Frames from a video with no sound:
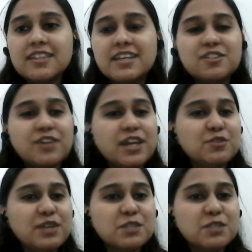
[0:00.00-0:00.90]
they try
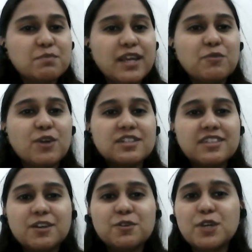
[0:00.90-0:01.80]
to explain what
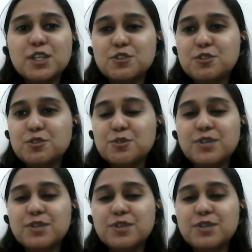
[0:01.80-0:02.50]
they're going to do